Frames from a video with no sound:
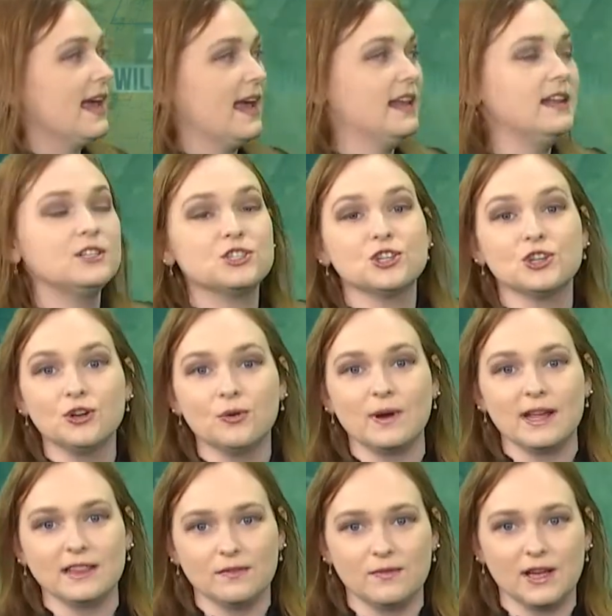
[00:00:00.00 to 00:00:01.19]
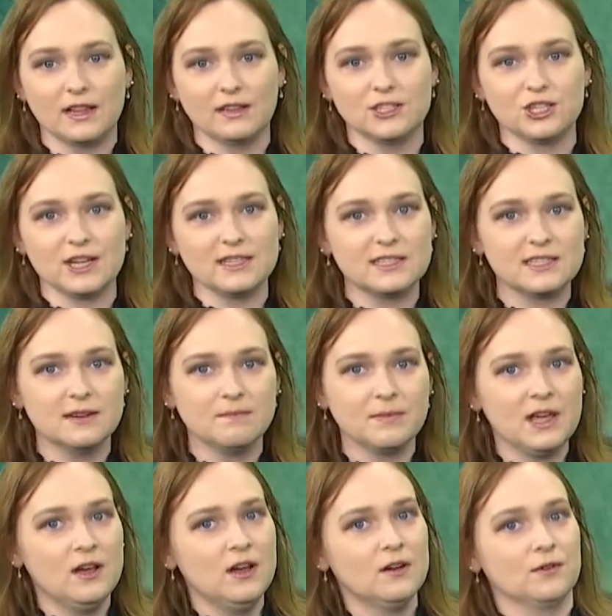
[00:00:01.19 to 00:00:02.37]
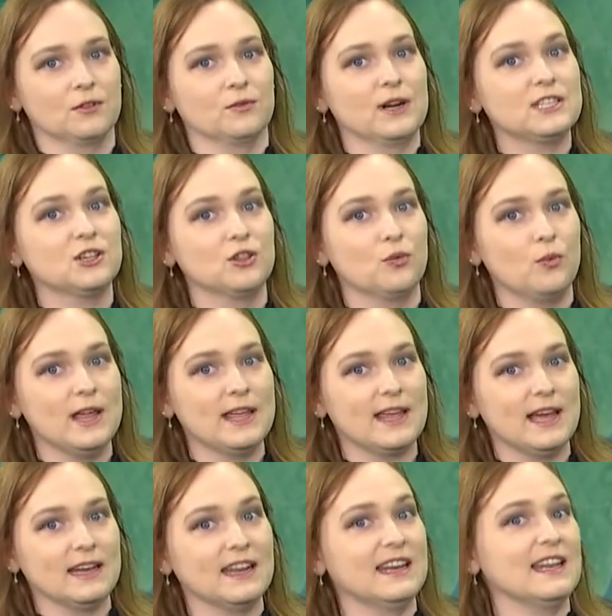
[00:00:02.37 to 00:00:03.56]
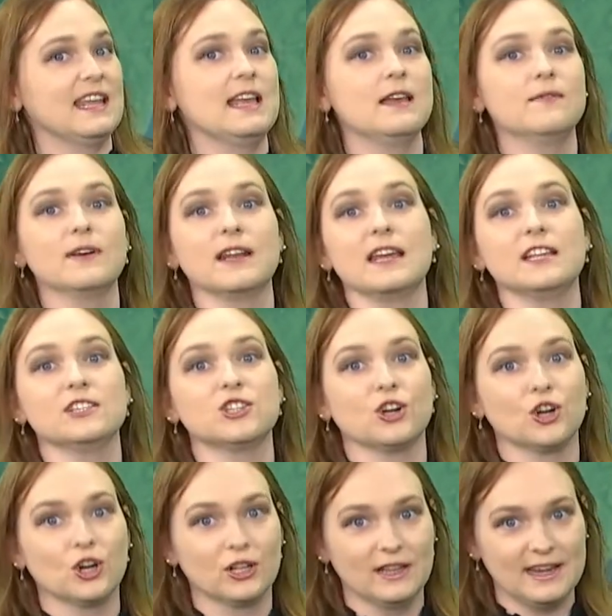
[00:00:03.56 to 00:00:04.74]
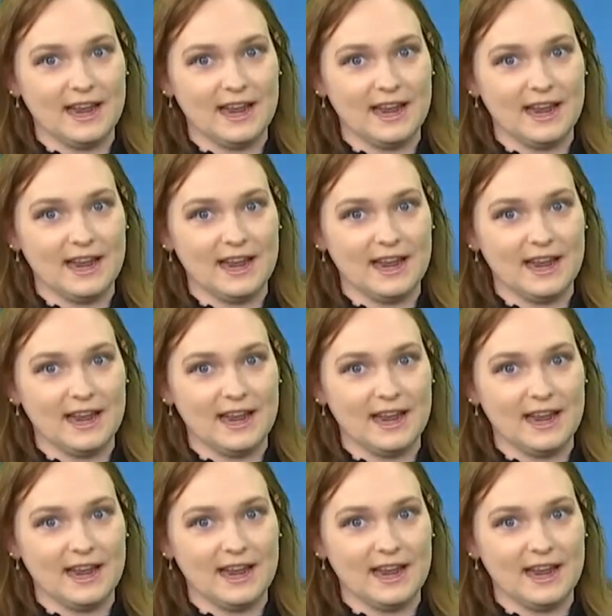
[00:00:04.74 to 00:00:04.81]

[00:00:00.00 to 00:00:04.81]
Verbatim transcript: 82 in the villages. For the rest of the weekend and even into early